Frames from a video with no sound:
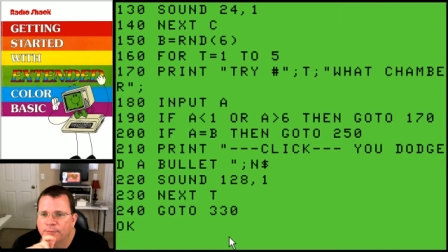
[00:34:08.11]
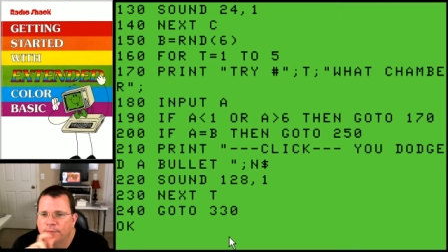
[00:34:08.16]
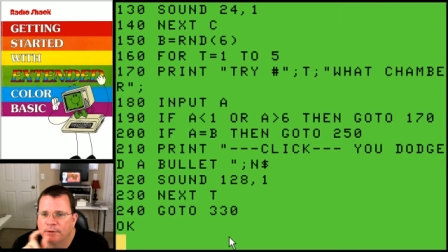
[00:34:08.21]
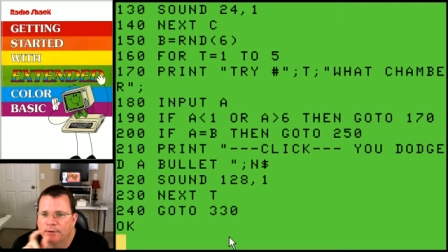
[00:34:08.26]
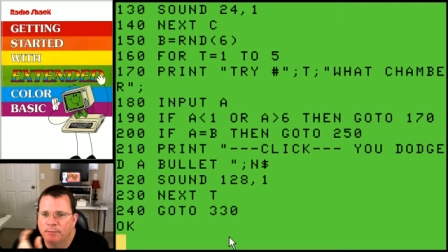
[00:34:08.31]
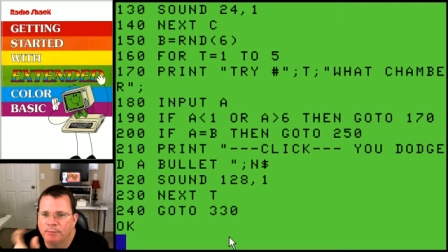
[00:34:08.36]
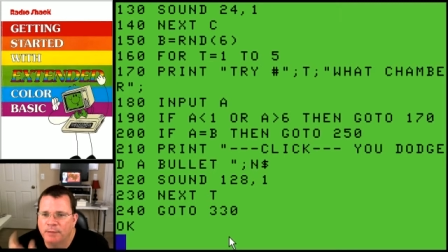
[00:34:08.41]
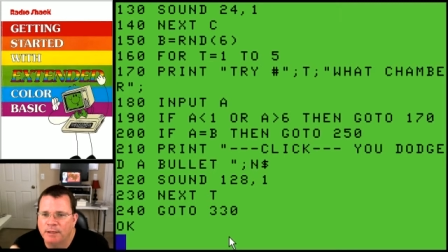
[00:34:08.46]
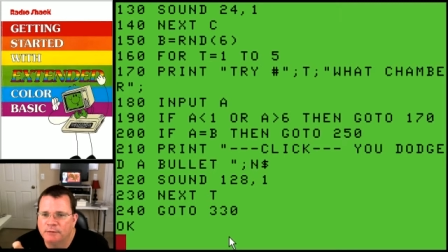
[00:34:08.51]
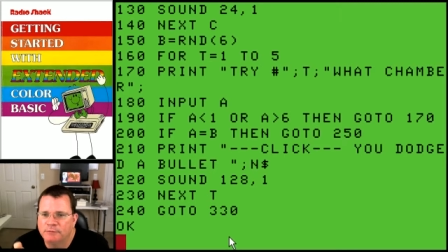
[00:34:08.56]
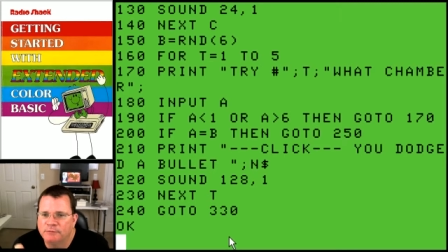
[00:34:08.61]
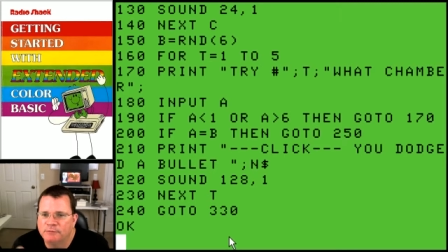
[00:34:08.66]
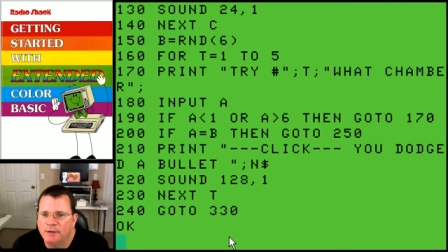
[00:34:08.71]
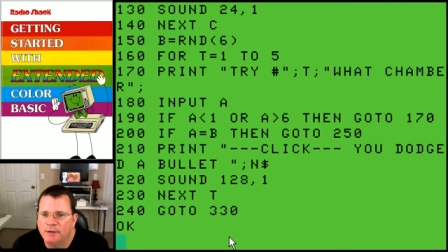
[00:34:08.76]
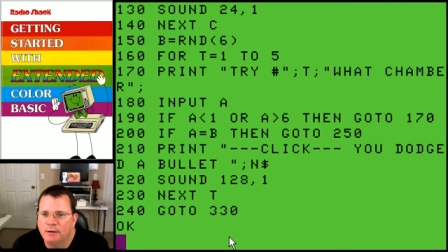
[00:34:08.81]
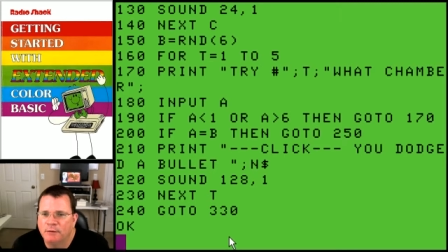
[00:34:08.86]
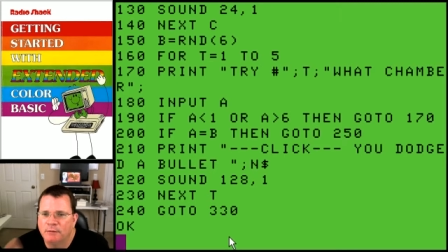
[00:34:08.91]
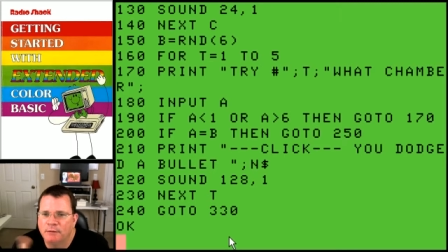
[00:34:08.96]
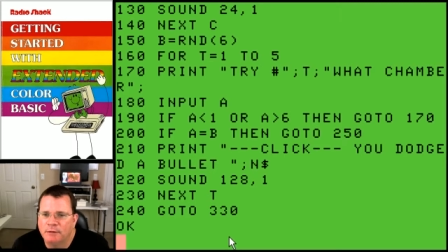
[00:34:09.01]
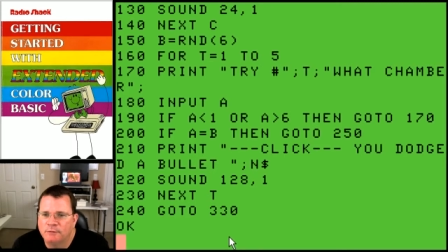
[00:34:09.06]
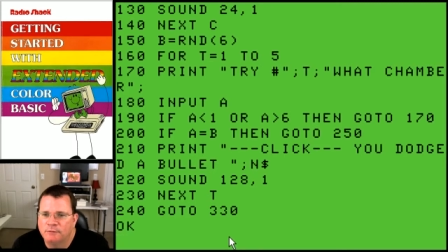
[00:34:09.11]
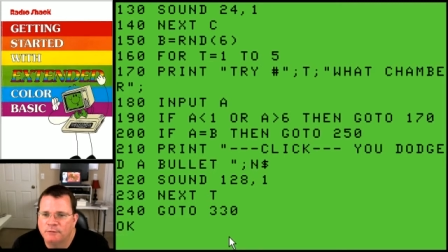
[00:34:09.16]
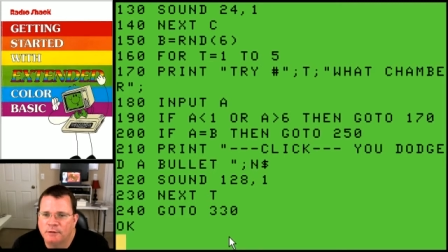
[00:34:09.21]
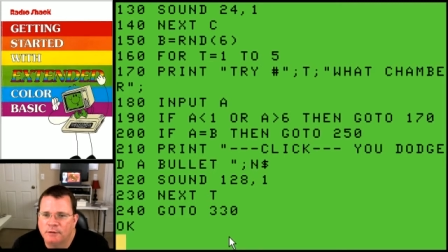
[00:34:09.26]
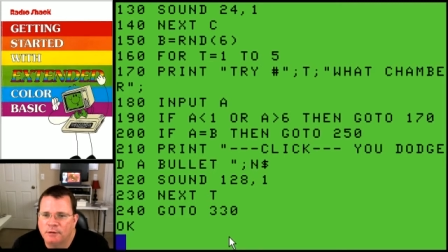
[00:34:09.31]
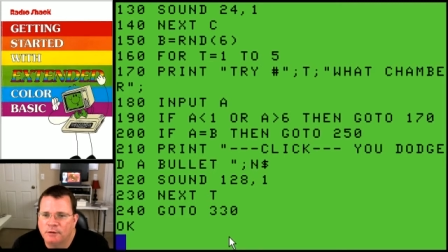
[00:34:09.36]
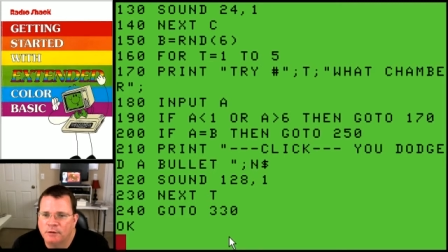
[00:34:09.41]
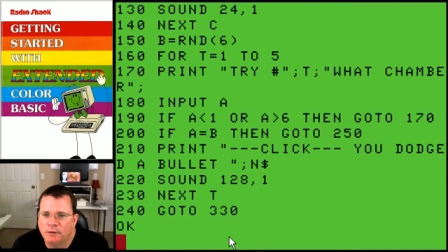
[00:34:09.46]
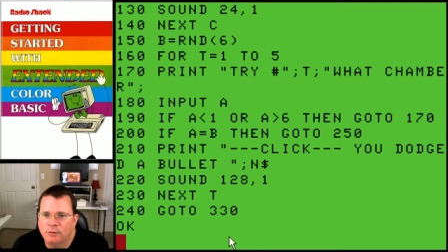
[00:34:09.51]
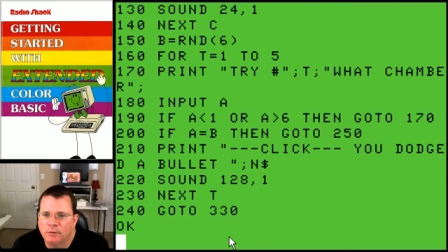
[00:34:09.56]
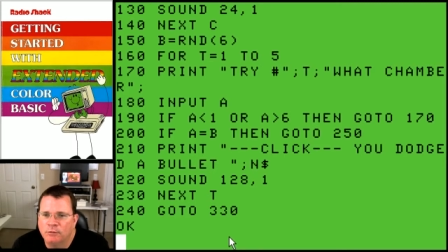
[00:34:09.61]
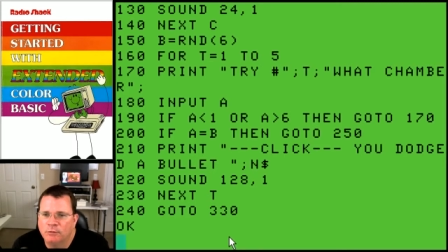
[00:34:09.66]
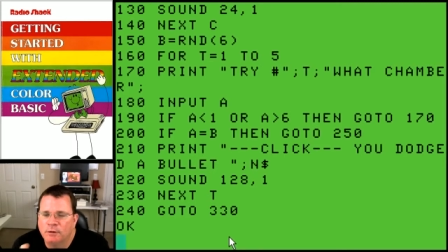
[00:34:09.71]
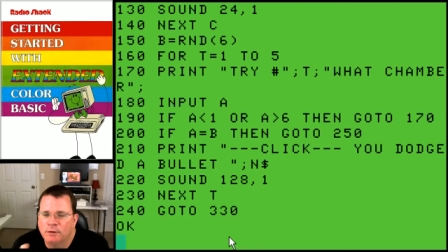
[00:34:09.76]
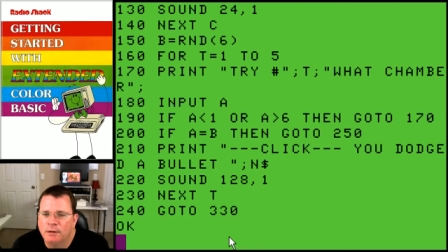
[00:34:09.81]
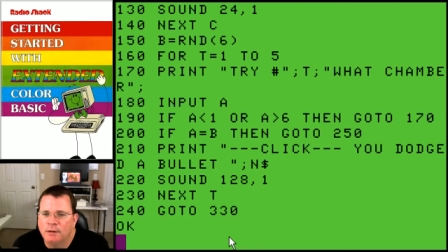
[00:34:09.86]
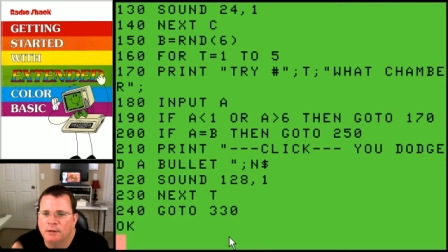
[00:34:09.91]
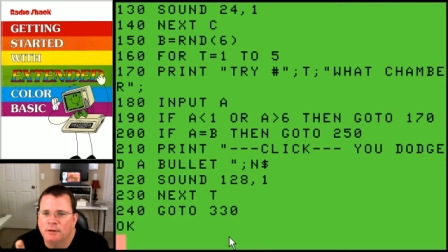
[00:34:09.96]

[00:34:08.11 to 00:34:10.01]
It's going to make a sound. It's going to go